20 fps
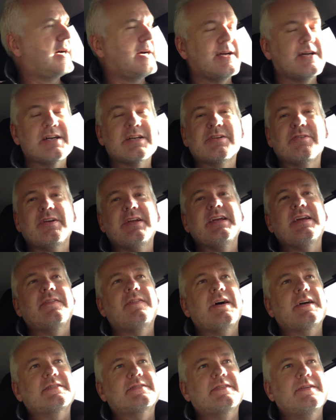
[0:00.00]
I agree
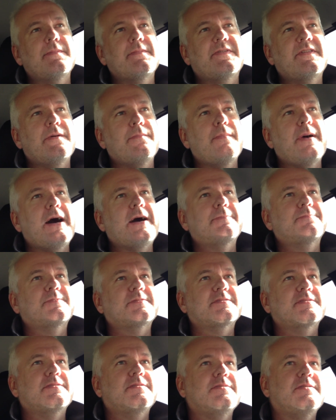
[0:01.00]
that the
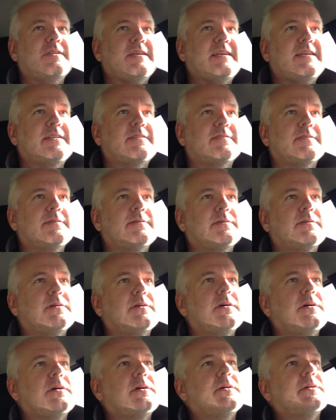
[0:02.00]
maps need
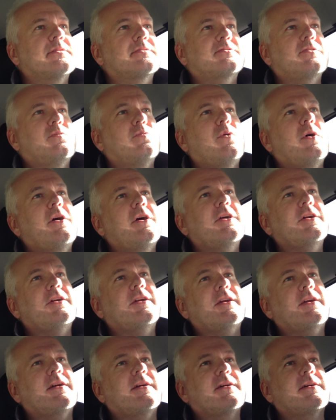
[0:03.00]
some
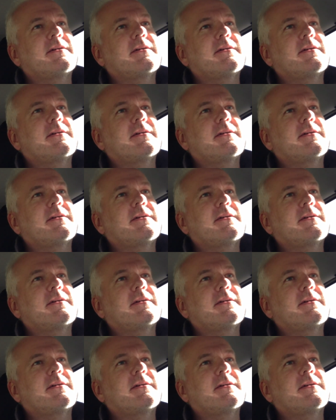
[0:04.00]
work,